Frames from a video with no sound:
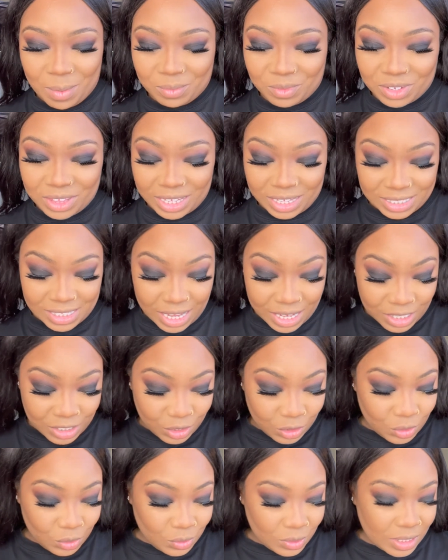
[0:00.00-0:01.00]
really excited
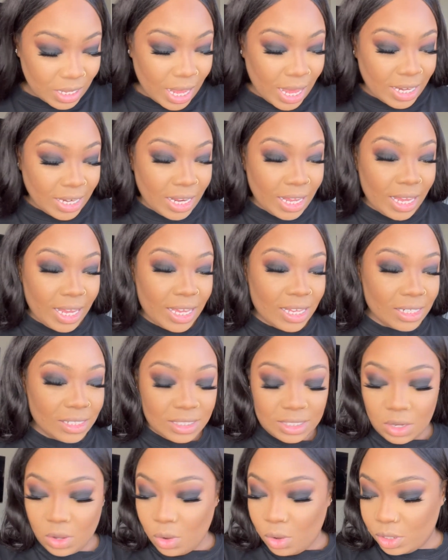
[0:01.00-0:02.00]
to use that. And
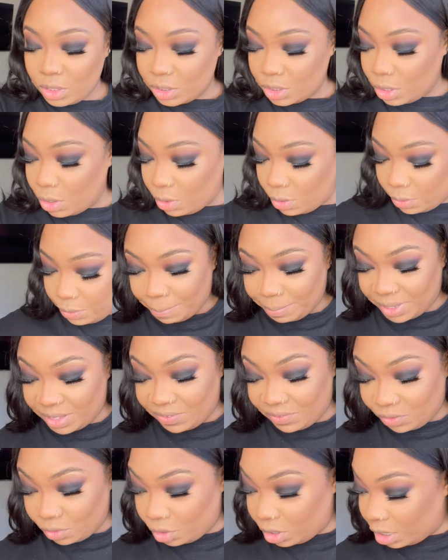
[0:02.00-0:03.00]
also,
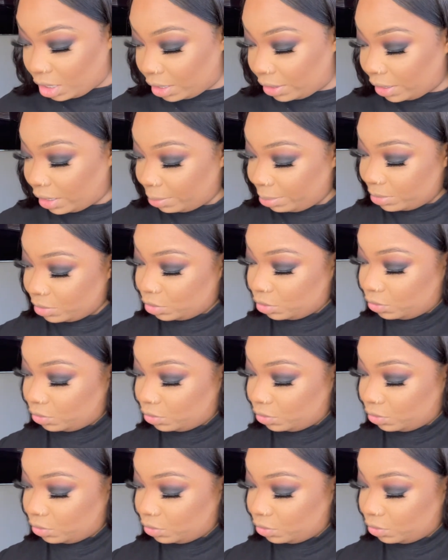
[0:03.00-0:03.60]
before I happen to